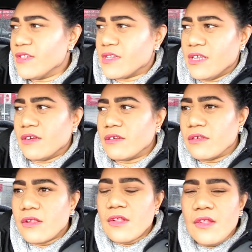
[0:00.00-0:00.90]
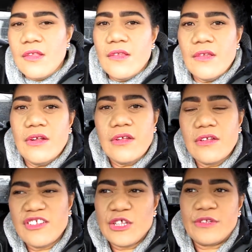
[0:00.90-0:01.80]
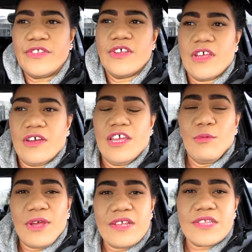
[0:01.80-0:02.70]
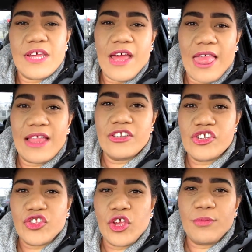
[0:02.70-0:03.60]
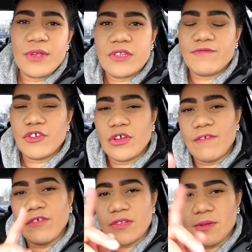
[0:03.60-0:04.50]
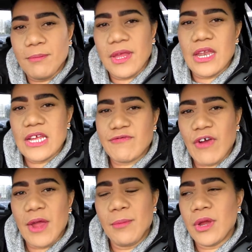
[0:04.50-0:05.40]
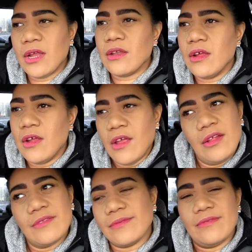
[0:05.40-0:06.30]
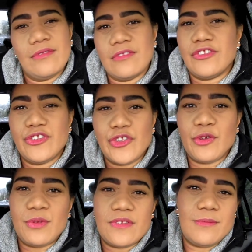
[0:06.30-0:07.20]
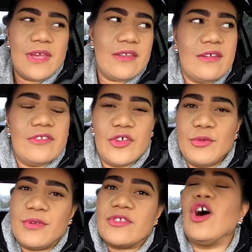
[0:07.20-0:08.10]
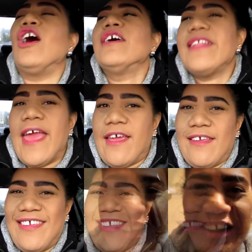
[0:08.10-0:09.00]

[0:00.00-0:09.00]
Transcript: It's clear. So yeah, anyways, lunch at Toby's. If you're looking for some mean ass fry bread, Toby's, man. Toby's all day.